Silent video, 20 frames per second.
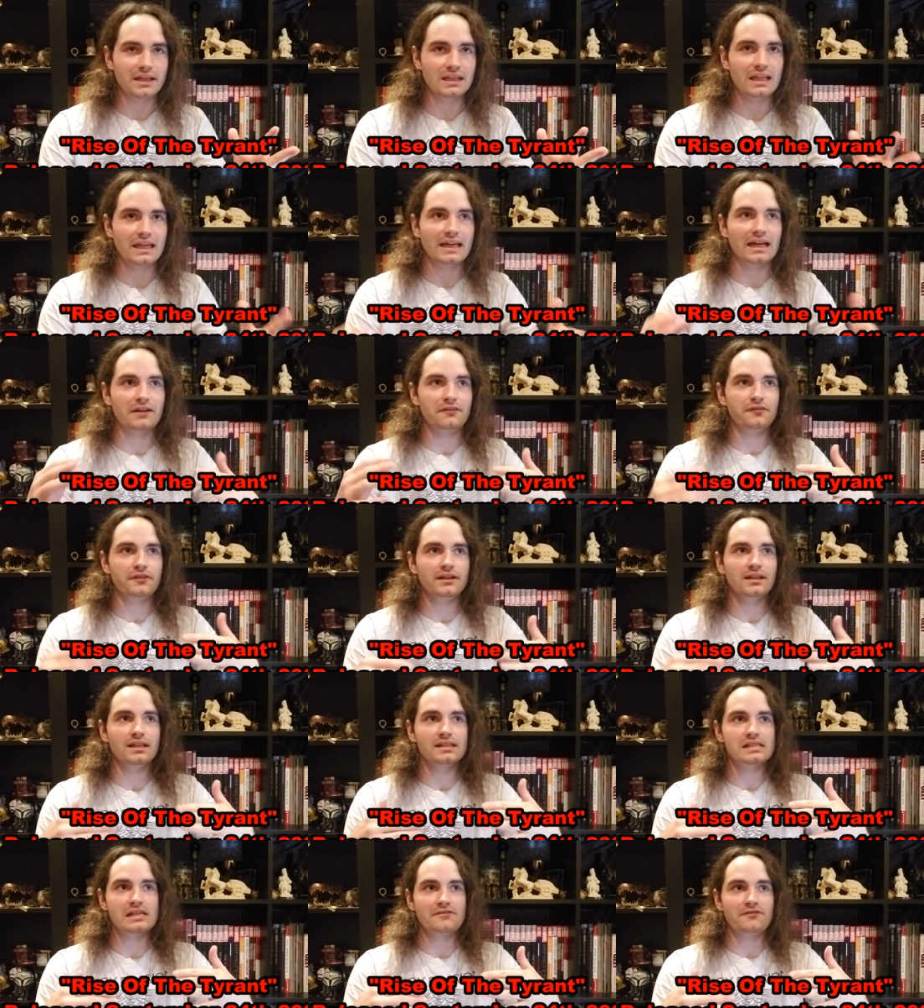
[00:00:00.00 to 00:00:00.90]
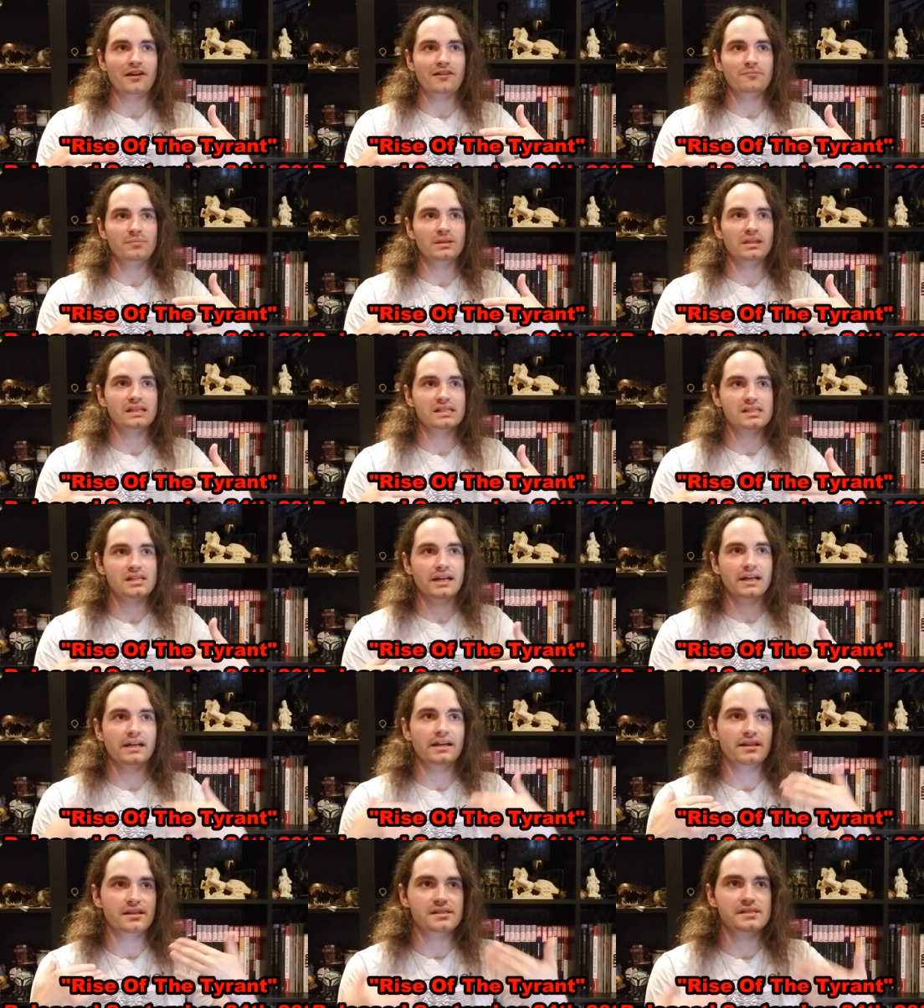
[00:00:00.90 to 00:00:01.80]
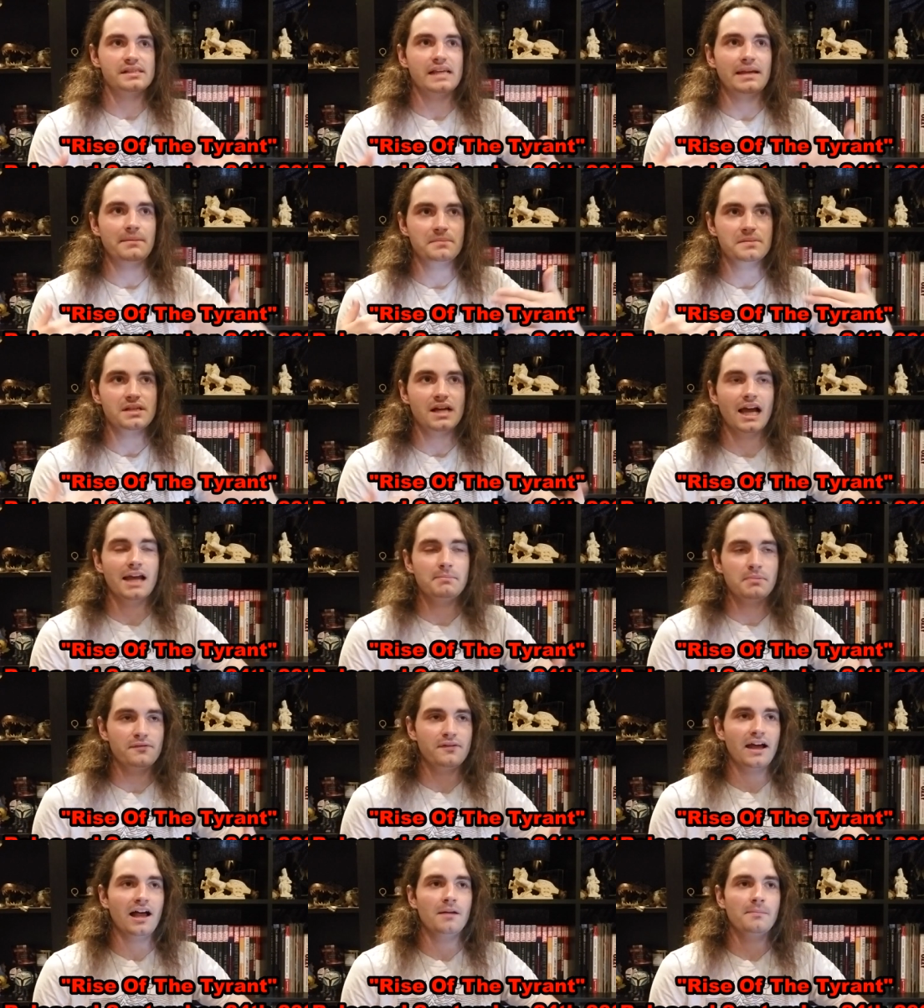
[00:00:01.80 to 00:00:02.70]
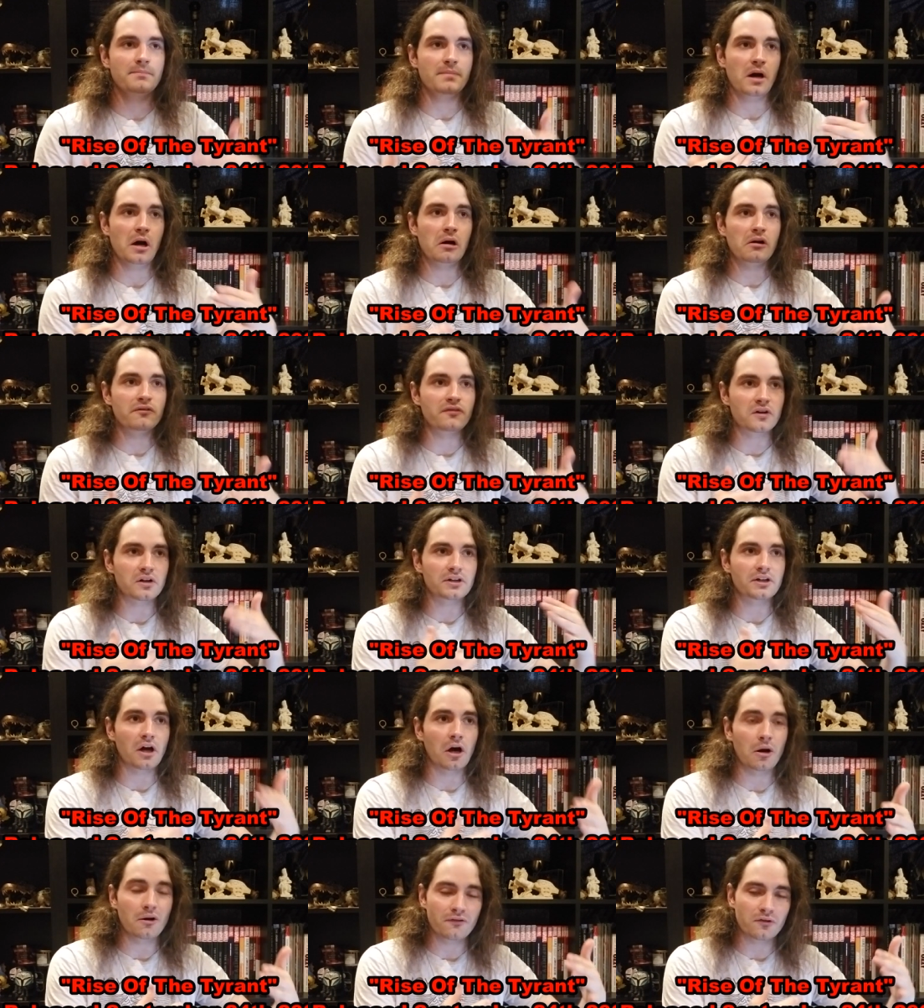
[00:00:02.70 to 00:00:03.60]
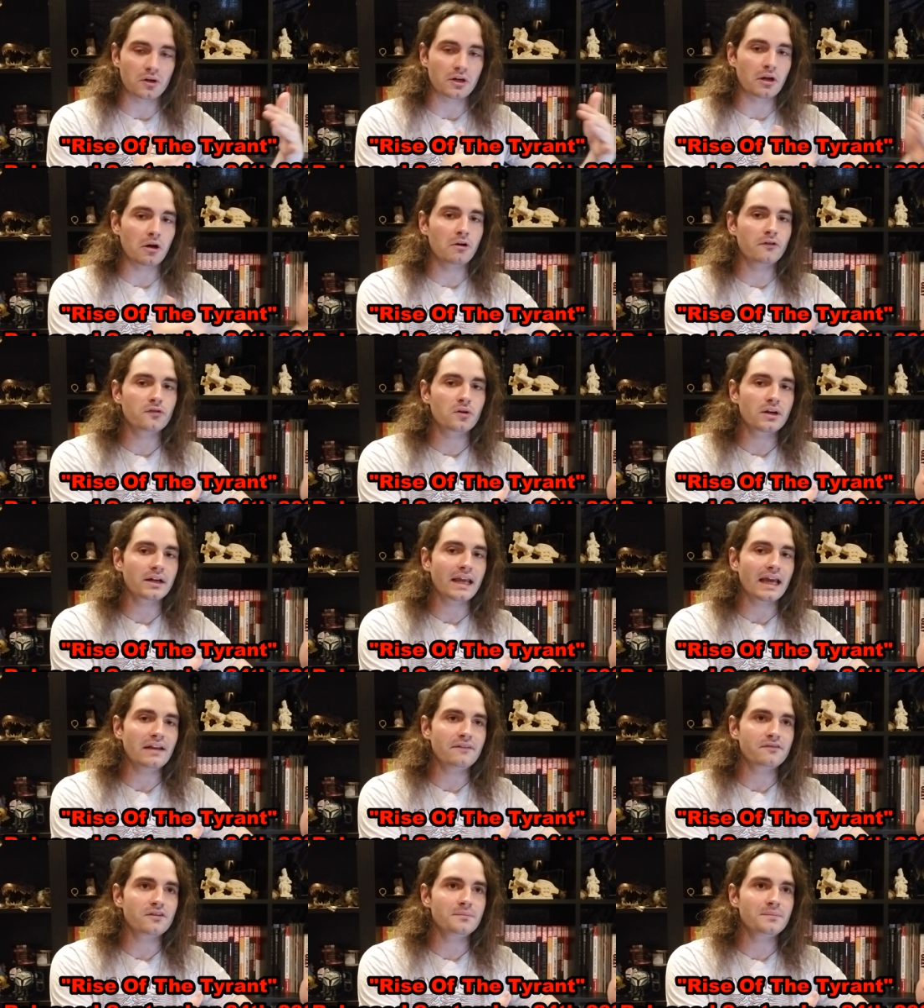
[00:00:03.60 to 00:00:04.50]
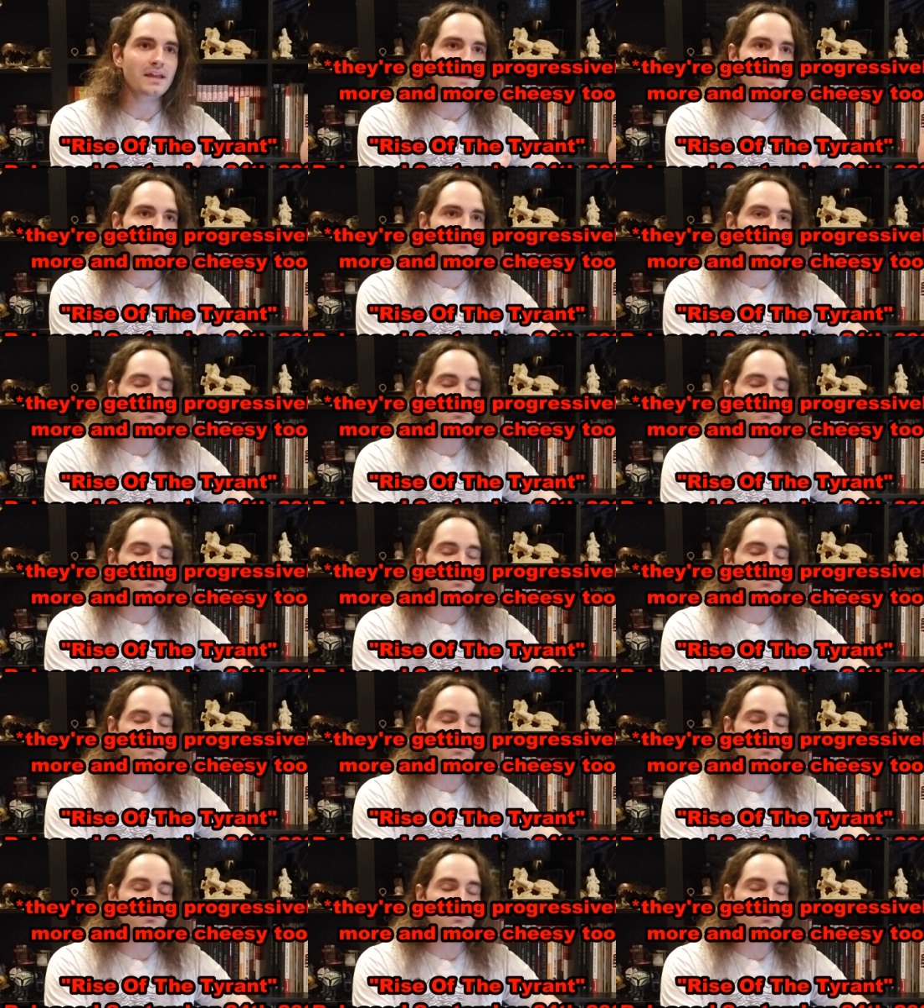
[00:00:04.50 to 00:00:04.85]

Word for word: Like, I feel as if I've been listening to the same type of album over and over and over again from them,